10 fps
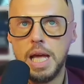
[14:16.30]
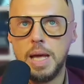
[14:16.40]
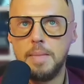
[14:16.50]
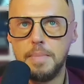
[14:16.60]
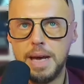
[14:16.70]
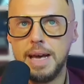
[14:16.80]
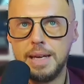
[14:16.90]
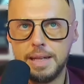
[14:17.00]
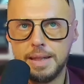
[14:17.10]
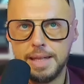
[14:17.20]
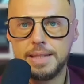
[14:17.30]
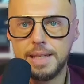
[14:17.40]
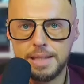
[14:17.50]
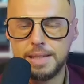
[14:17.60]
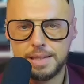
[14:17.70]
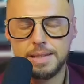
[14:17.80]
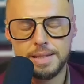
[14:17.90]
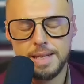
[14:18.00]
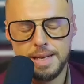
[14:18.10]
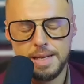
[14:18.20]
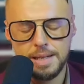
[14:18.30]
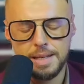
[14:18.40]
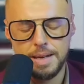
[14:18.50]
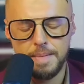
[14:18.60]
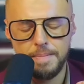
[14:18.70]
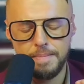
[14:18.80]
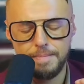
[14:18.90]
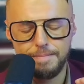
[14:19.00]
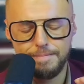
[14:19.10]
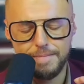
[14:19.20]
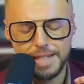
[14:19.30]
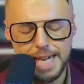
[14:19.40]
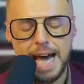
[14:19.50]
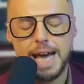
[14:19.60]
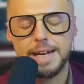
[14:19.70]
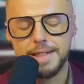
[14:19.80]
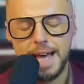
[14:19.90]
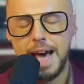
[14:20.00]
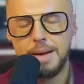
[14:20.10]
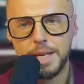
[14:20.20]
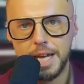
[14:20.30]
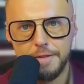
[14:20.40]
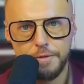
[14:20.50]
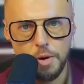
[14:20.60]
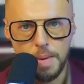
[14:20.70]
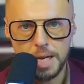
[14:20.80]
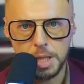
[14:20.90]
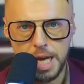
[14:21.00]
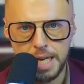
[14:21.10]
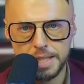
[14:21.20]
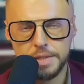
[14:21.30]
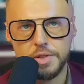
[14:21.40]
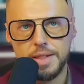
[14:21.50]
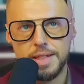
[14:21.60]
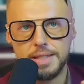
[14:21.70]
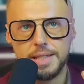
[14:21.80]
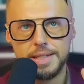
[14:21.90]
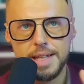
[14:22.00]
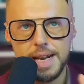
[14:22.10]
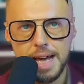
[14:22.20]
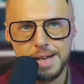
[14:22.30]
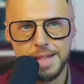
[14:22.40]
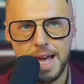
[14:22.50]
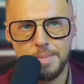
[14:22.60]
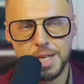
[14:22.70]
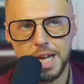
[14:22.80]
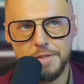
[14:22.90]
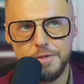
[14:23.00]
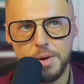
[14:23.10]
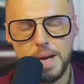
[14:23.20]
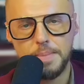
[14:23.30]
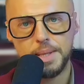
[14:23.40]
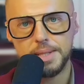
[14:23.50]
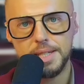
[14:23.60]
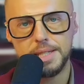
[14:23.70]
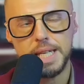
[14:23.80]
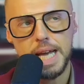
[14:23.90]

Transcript: but this is the data that I'm getting from my clients. This is the data that I'm getting from my business.